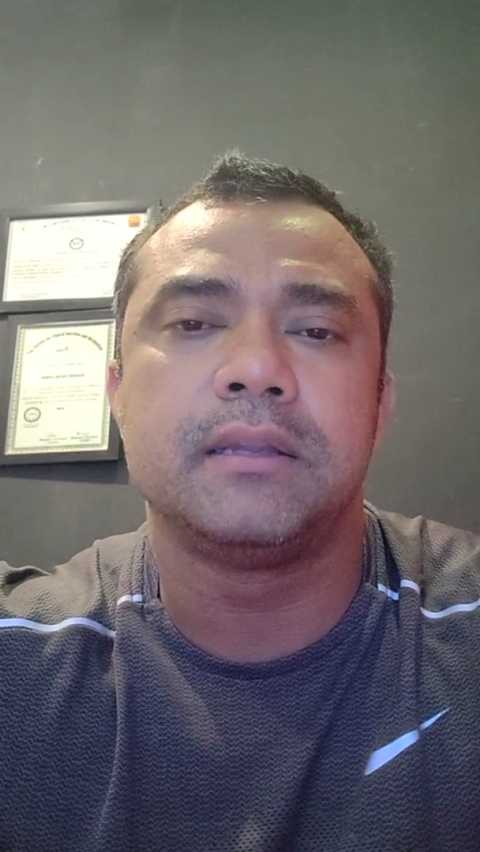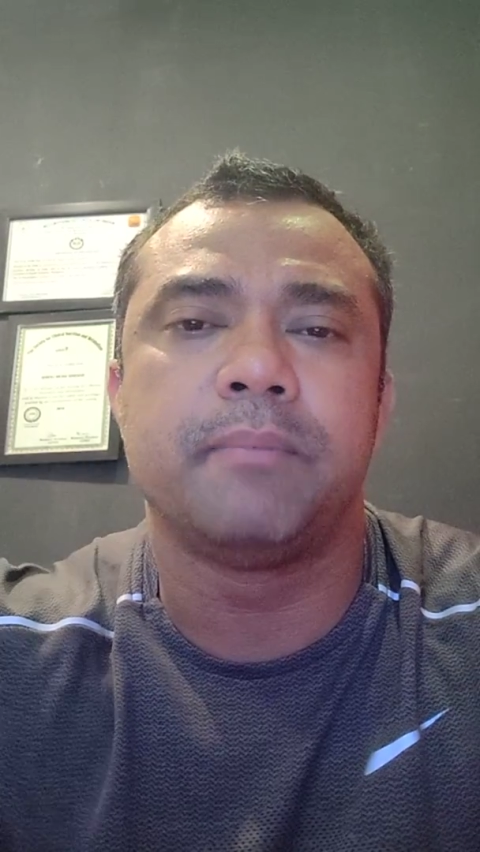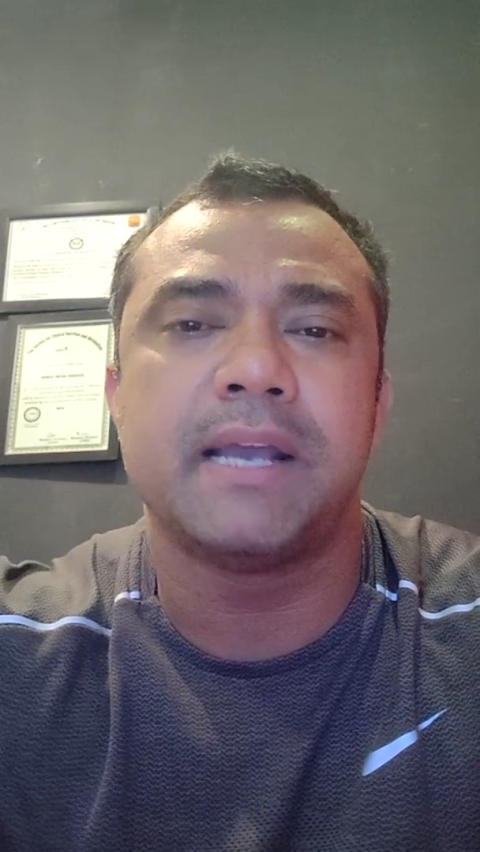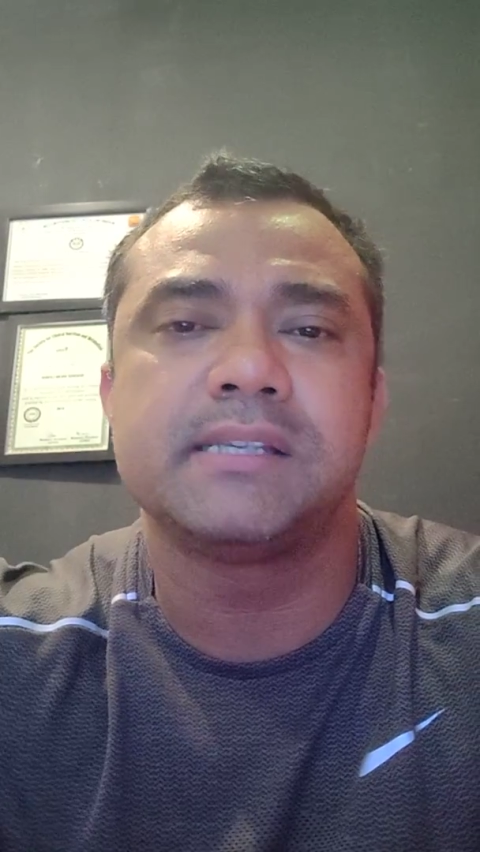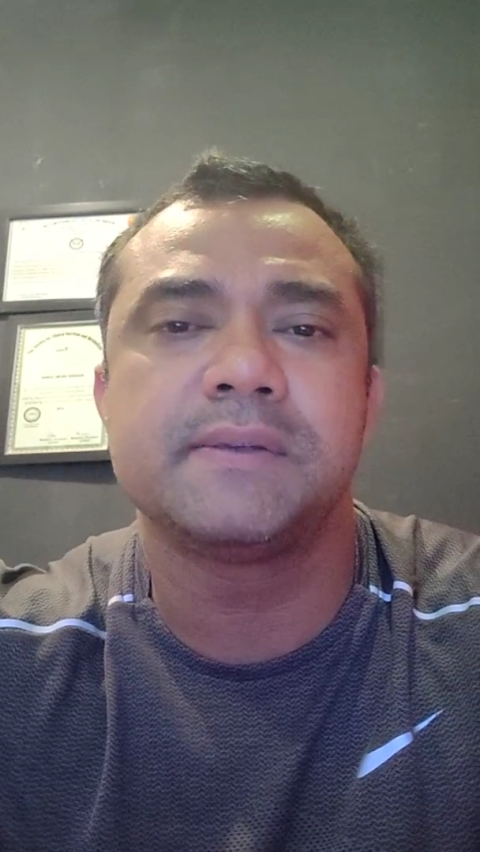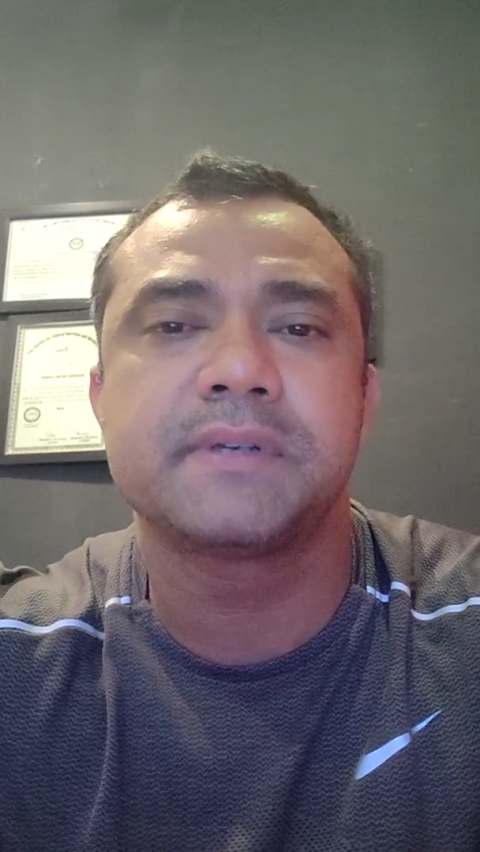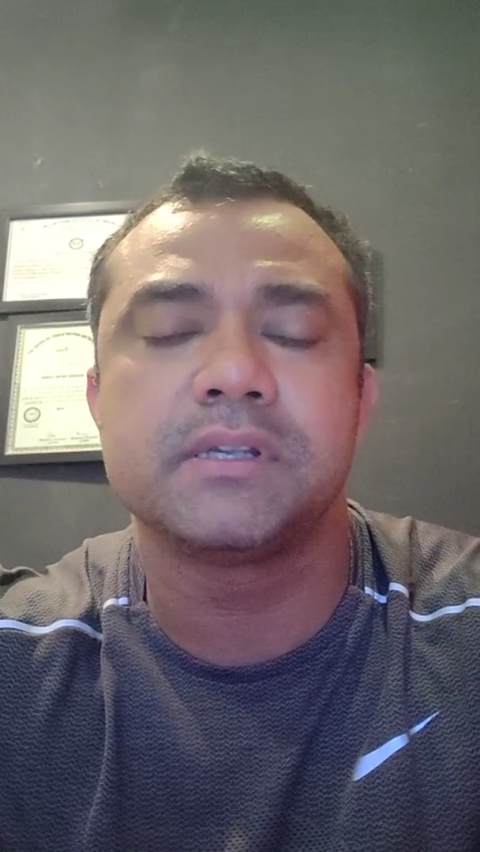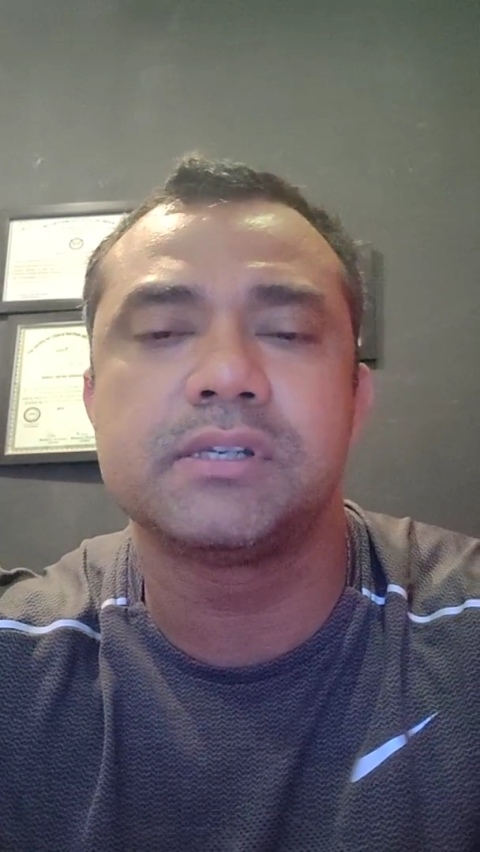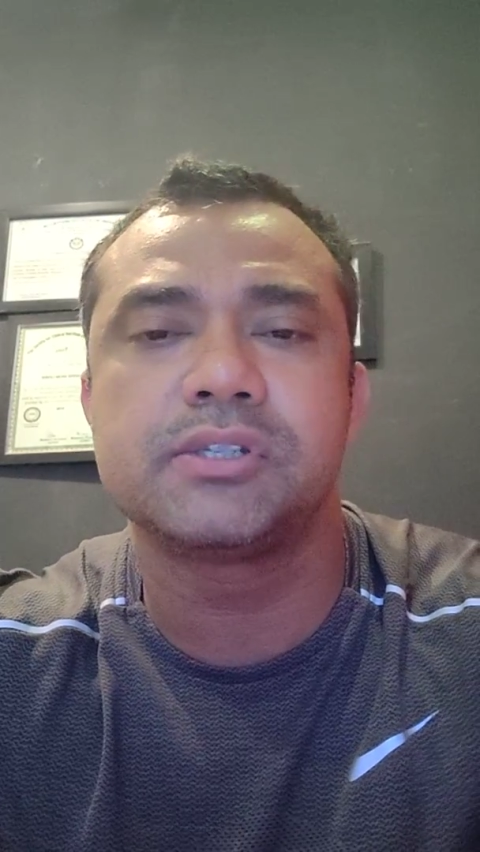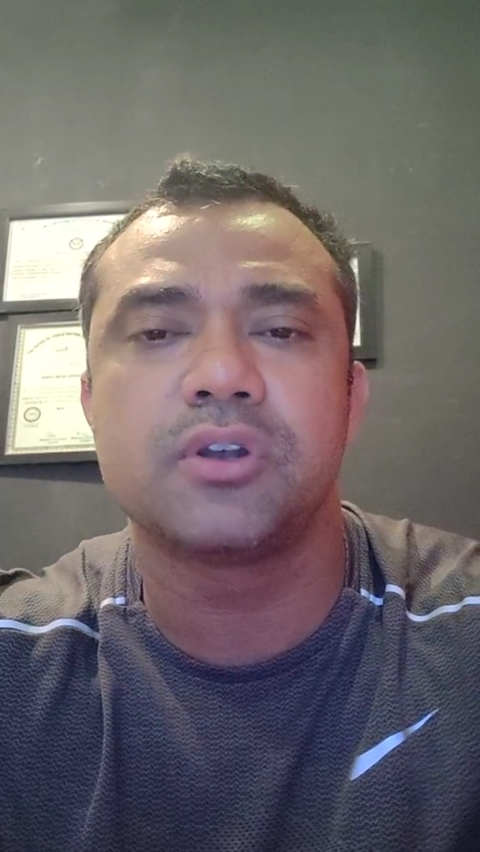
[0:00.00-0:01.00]
the biceps
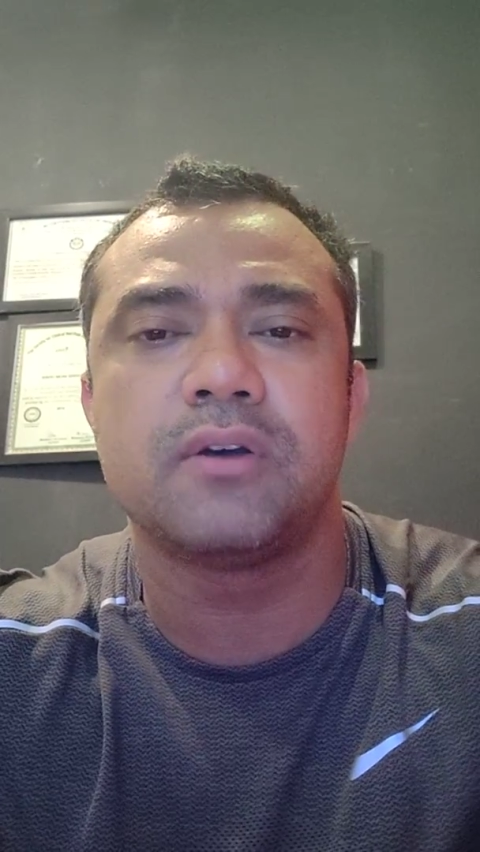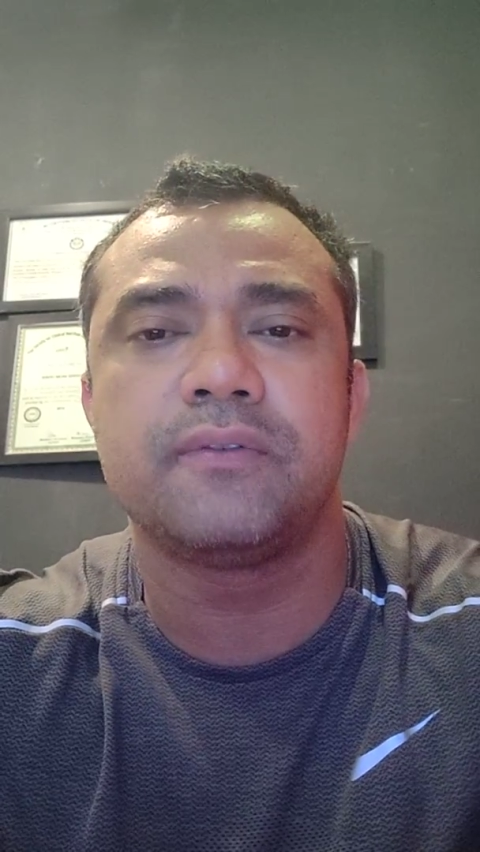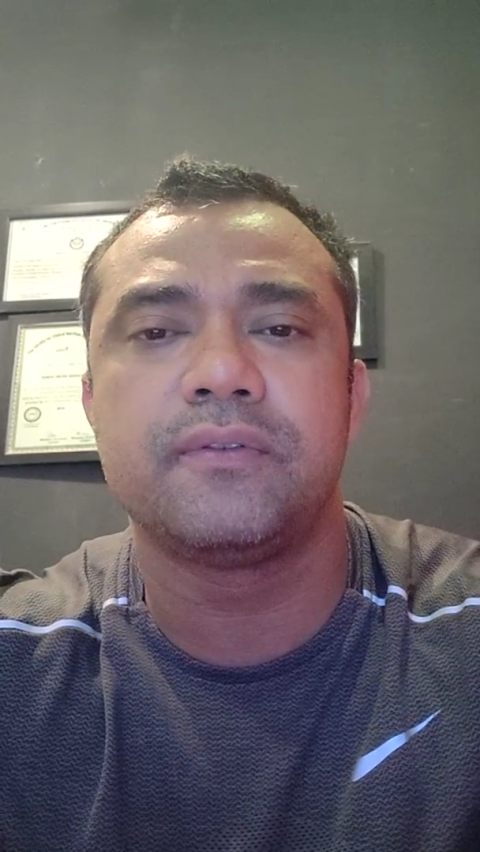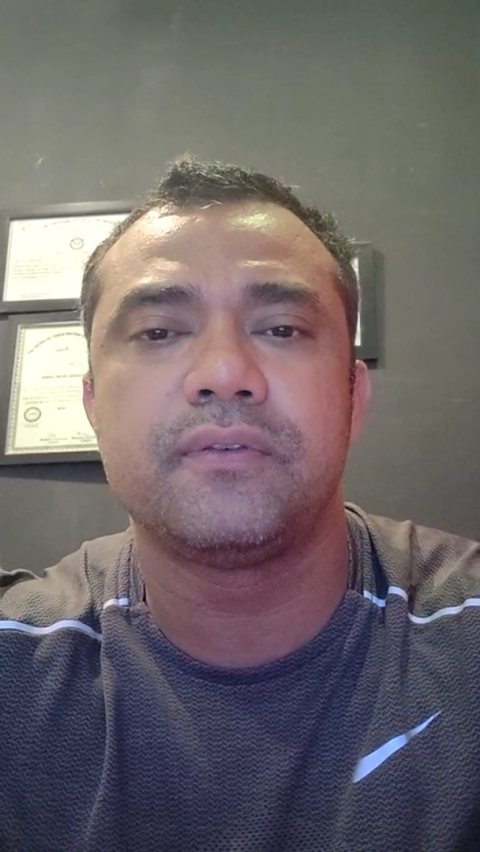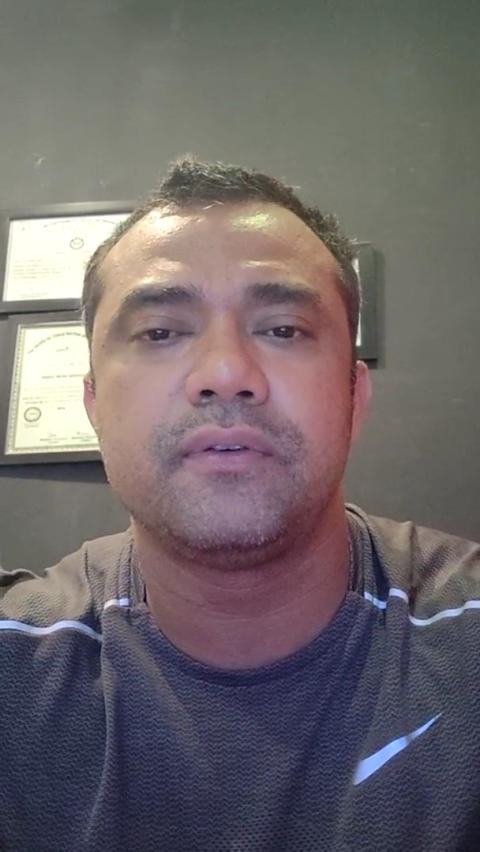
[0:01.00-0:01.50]
consists of